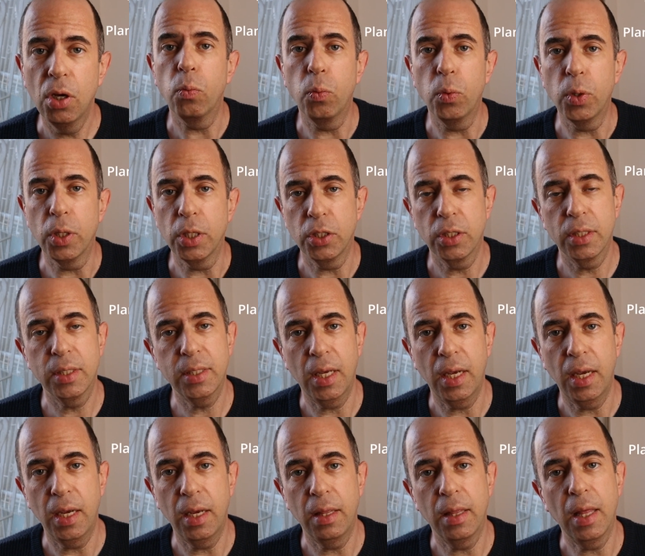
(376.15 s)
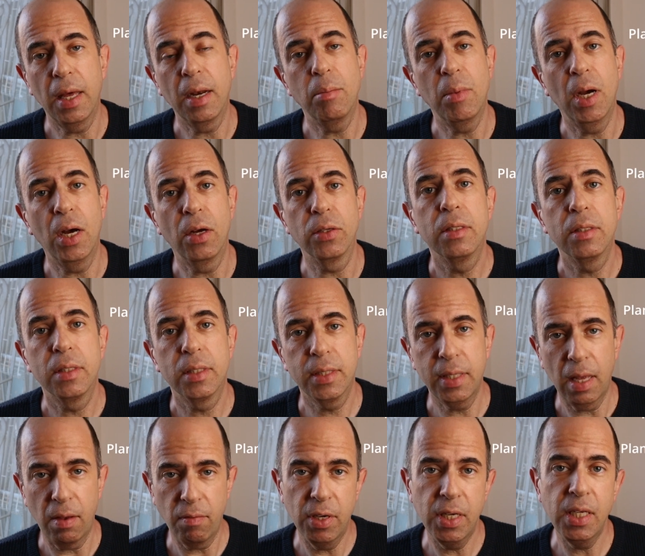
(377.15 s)
which say that about
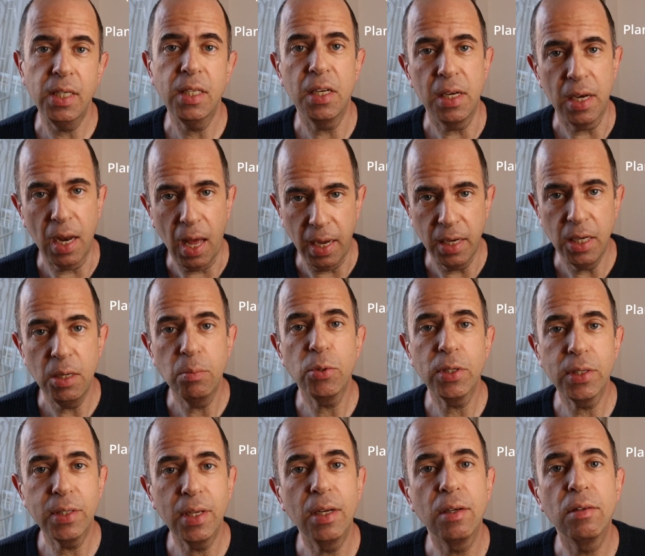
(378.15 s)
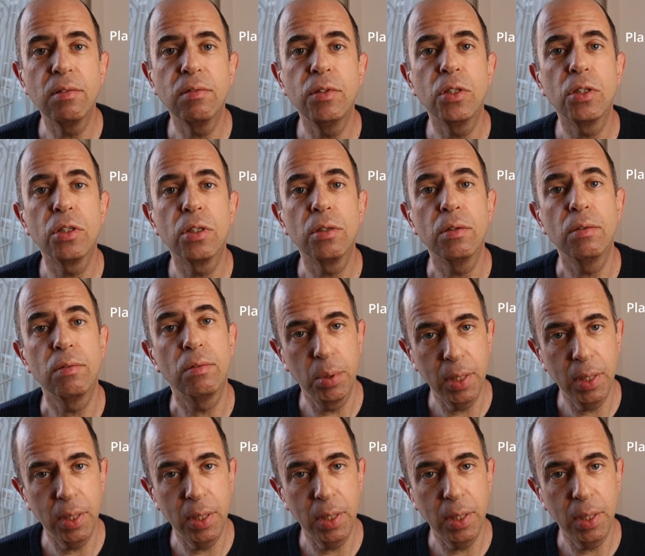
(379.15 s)
70 to 90% of your